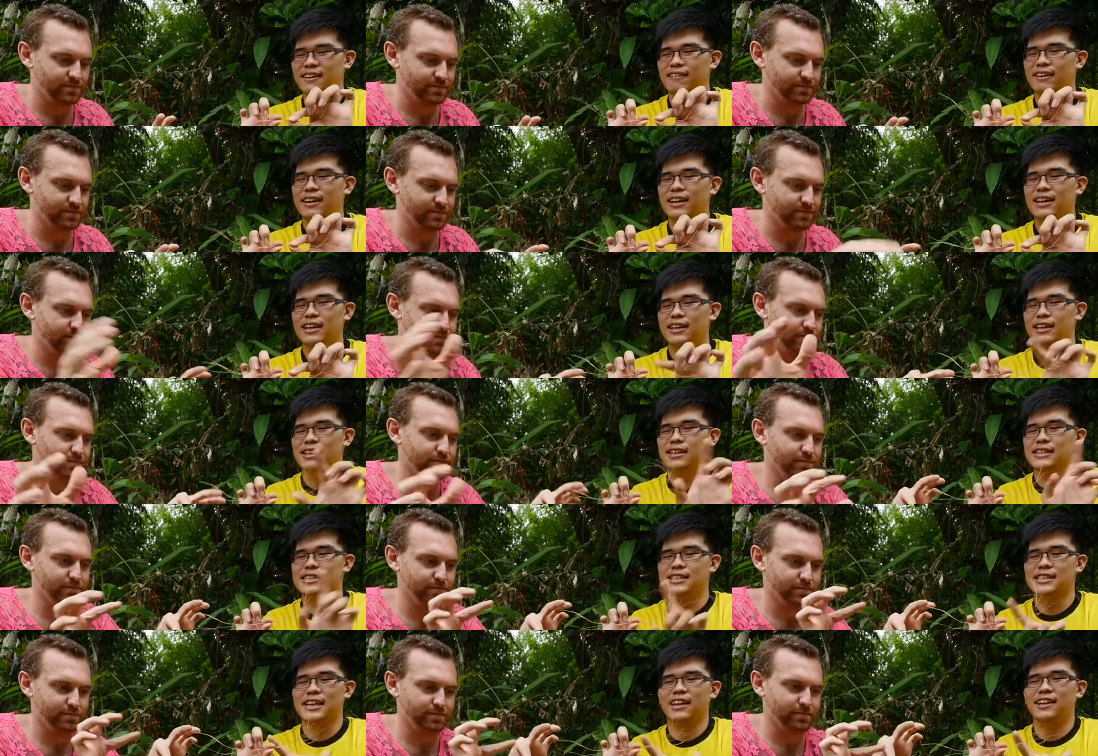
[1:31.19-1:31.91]
Speaker 1: right,
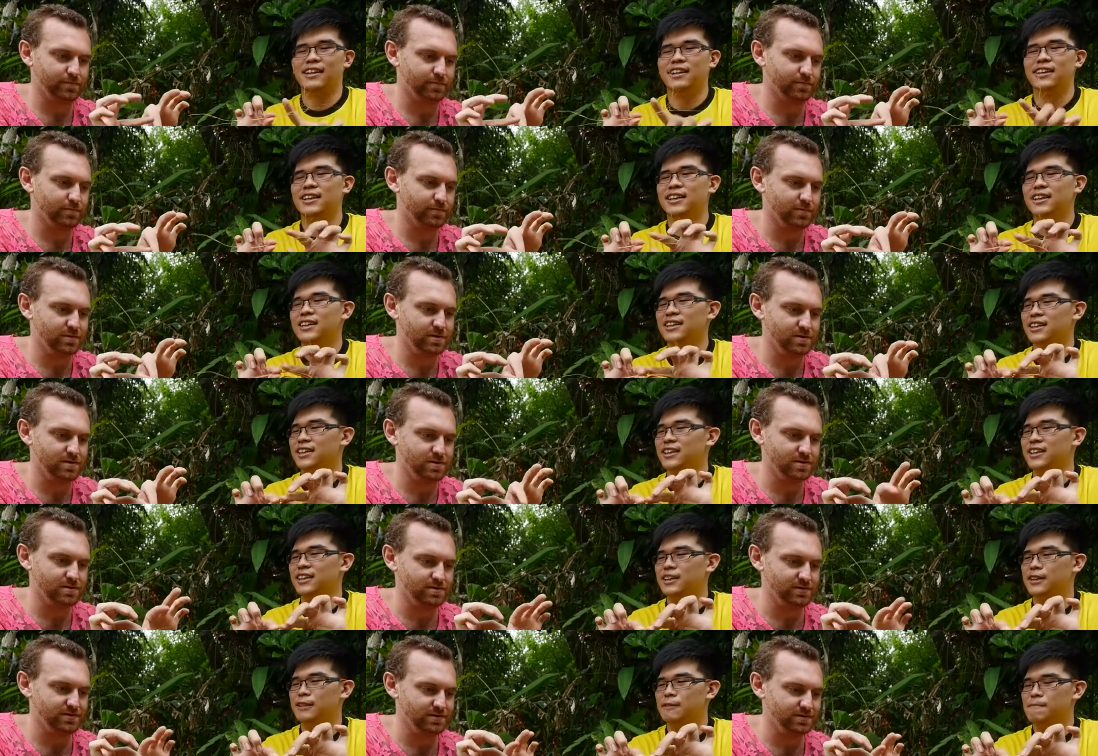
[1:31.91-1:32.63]
in the center.
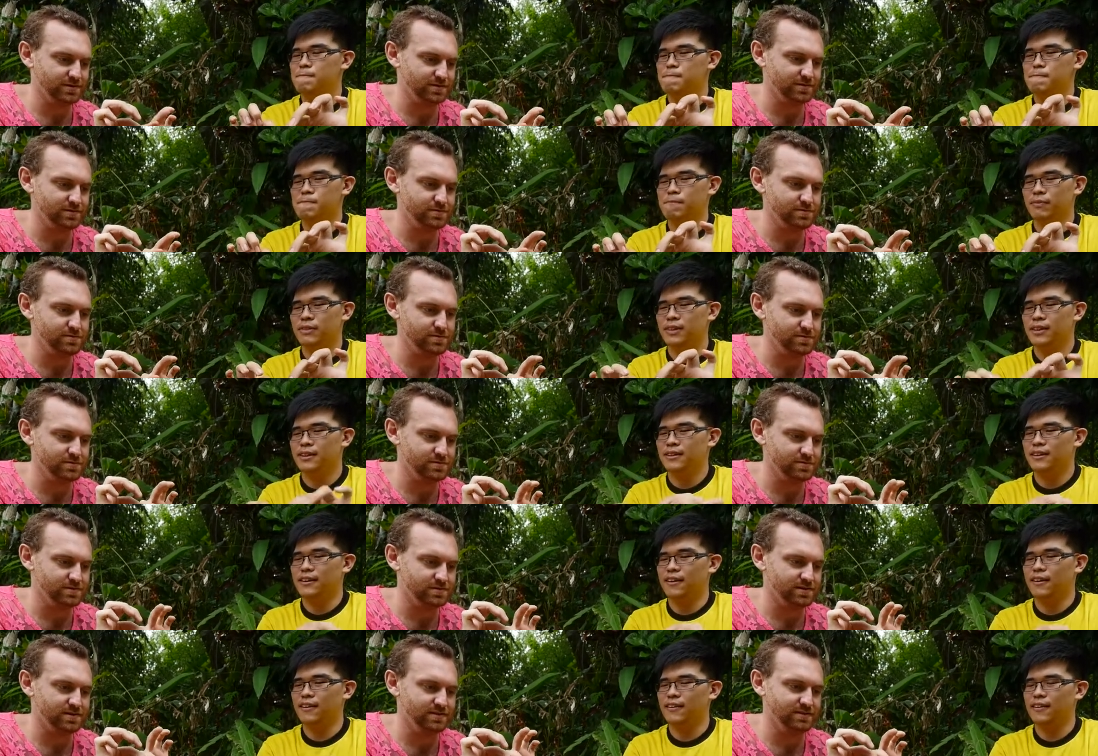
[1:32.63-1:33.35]
One, two,
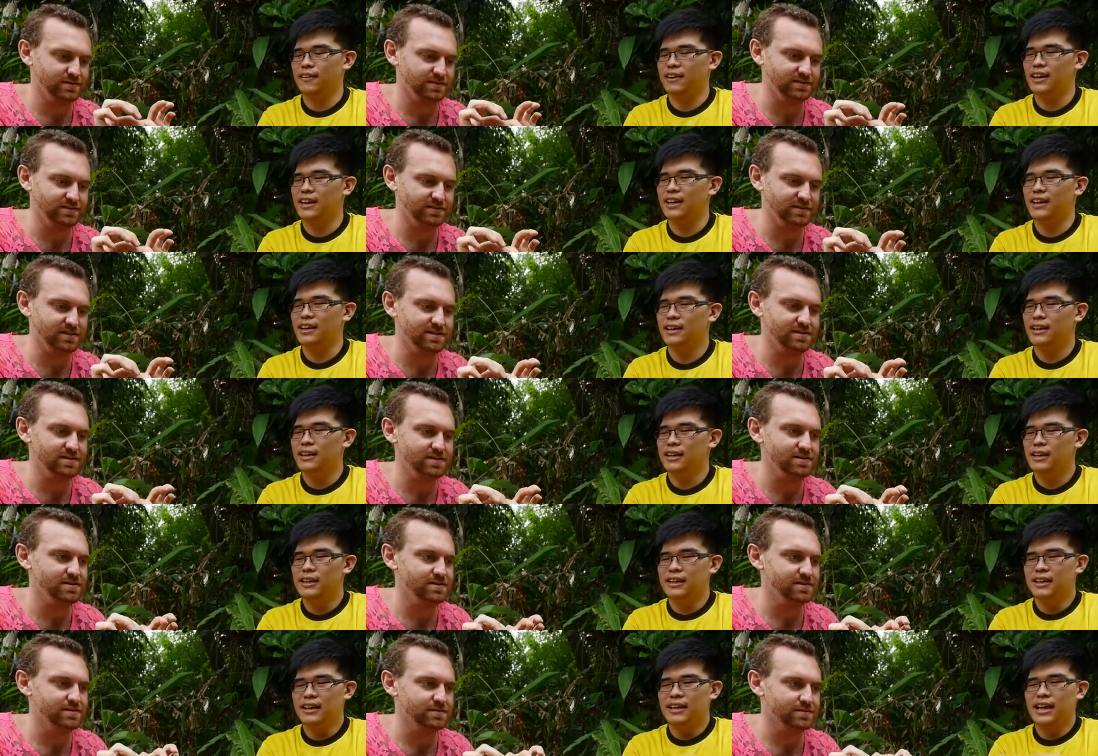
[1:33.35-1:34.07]
in okay.
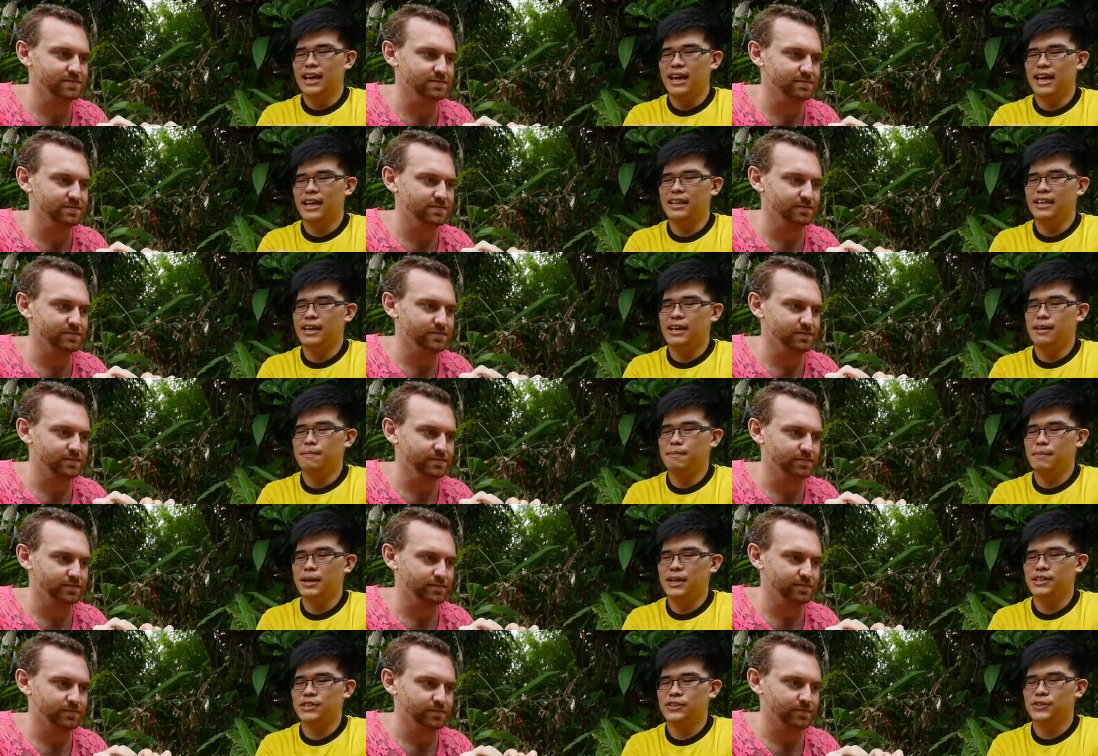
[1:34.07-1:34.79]
center. And
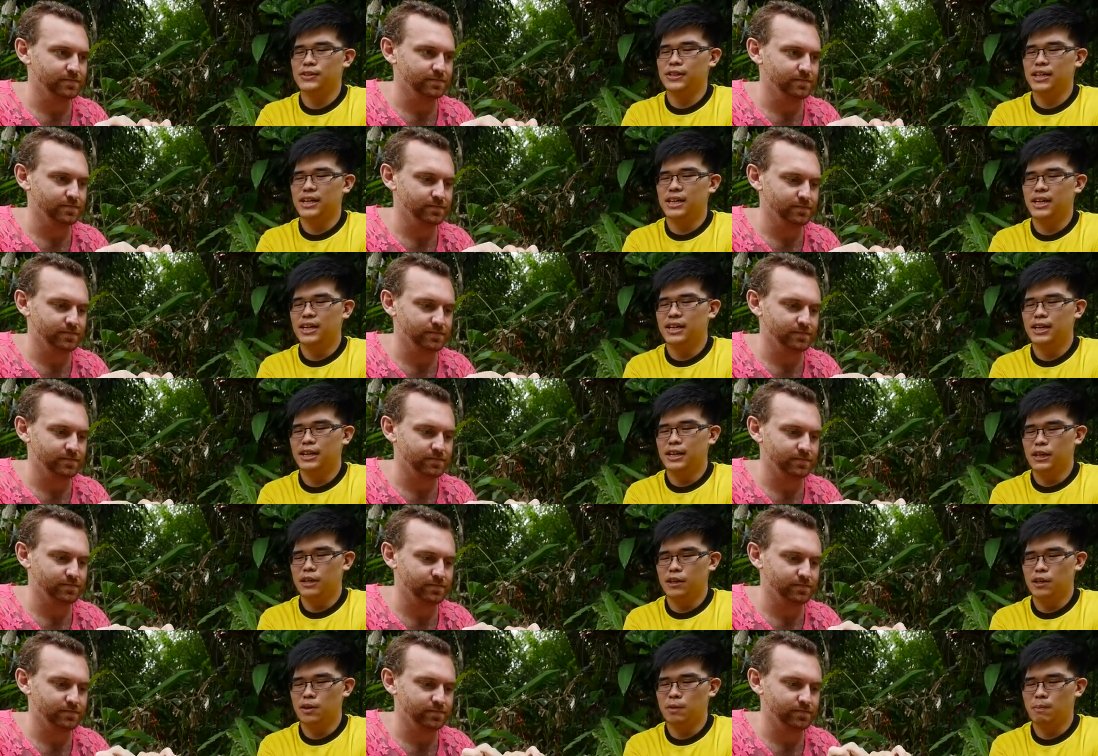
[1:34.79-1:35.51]
then make sure
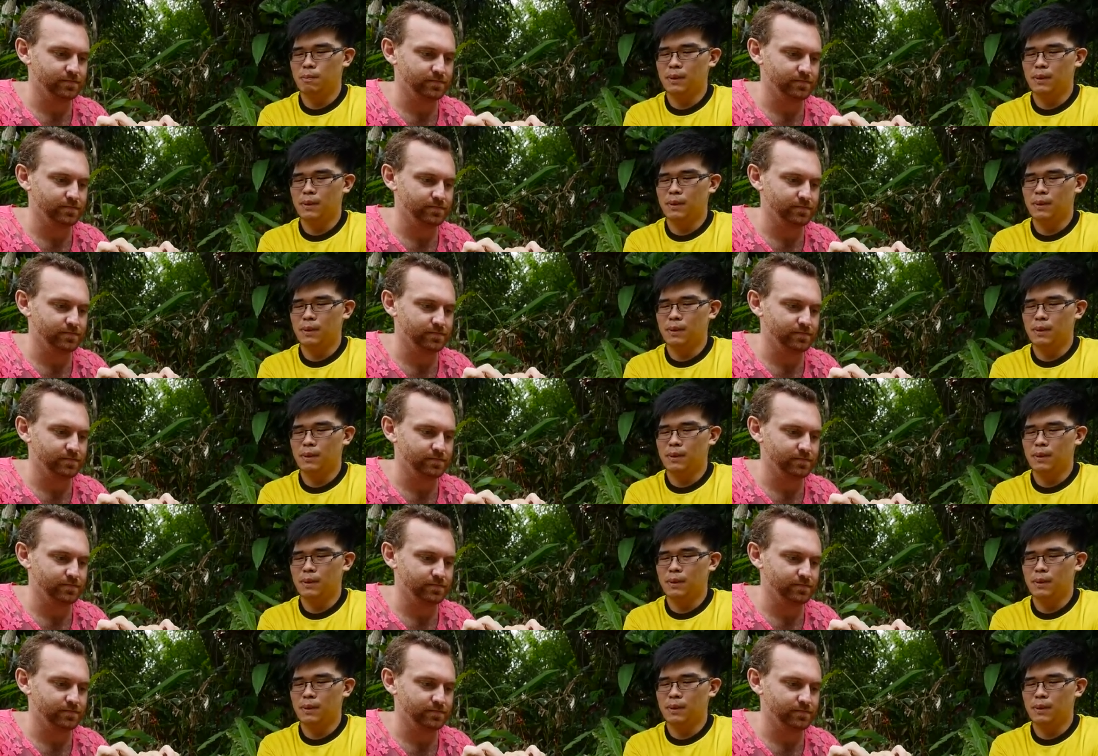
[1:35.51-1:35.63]
you